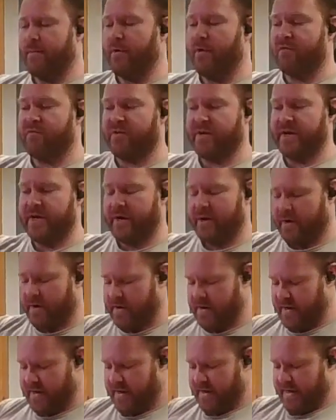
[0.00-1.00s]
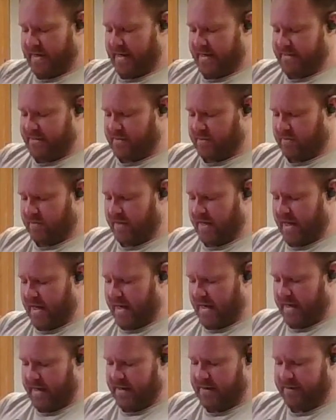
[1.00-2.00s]
over here as a little
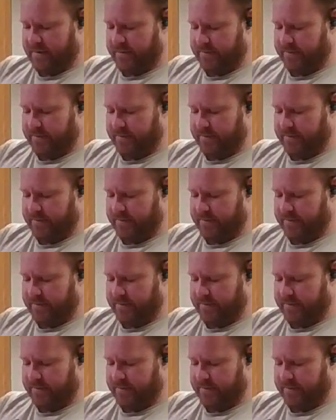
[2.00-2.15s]
guide.